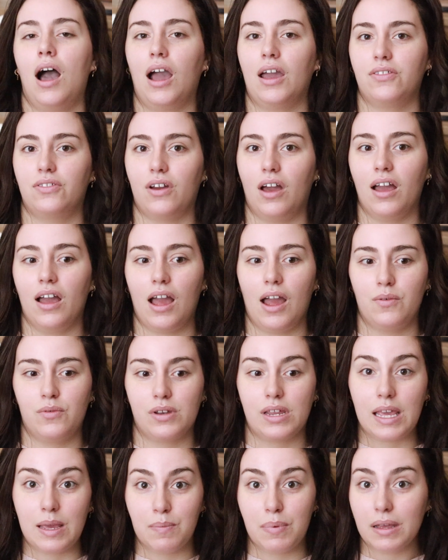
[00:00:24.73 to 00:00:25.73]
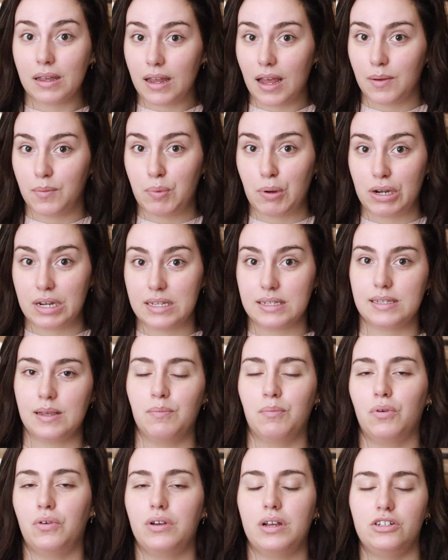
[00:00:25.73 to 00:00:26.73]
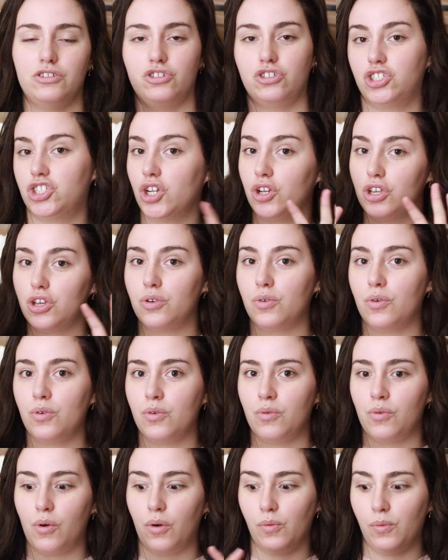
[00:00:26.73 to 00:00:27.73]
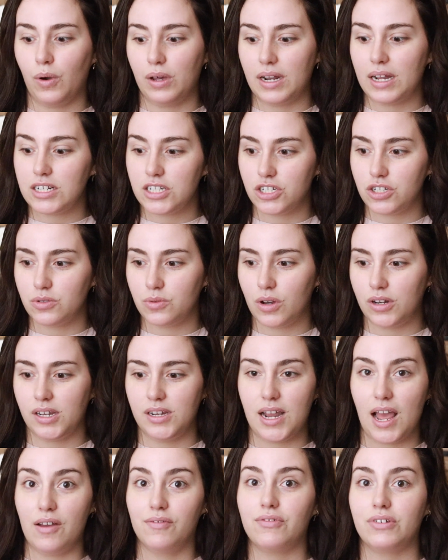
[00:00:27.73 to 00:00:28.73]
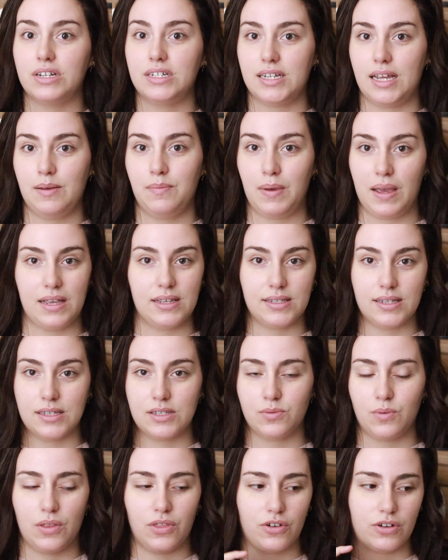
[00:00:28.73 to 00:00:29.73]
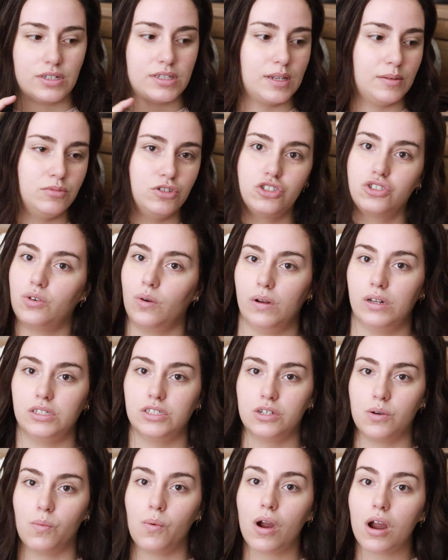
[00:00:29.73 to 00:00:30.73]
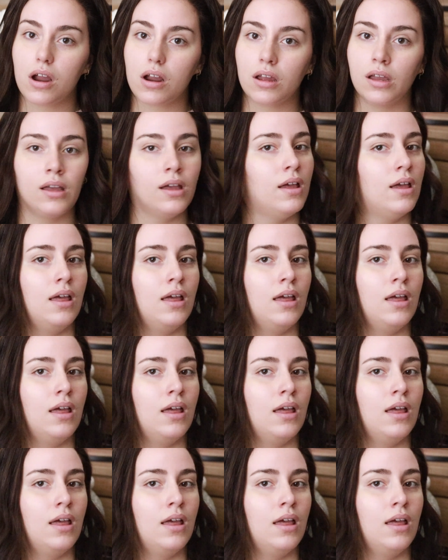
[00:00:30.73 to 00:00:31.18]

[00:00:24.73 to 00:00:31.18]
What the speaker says: I thought I would keep it pretty simple and just show you what I do on an everyday basis, whether it's I'm just going to work,